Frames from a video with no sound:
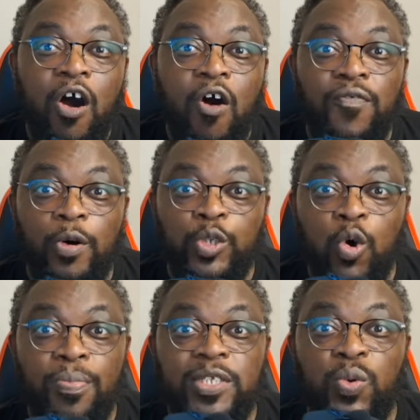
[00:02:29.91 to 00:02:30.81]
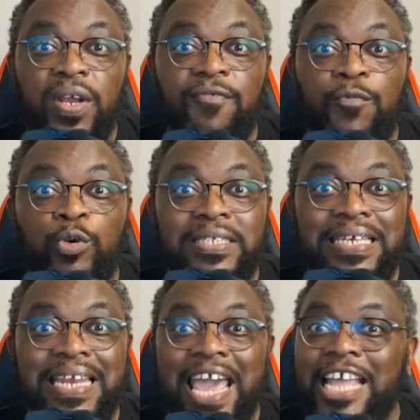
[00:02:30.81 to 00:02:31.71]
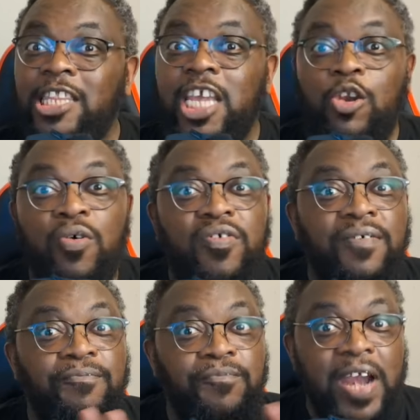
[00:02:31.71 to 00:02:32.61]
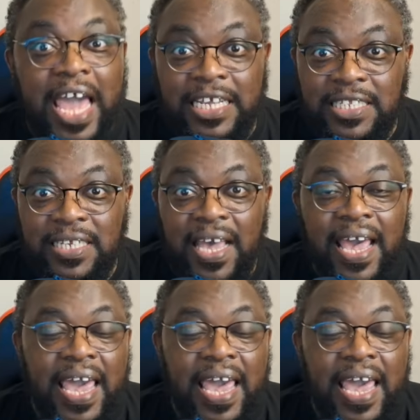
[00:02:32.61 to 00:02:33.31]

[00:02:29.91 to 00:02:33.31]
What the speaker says: of October 2014, and they don't reflect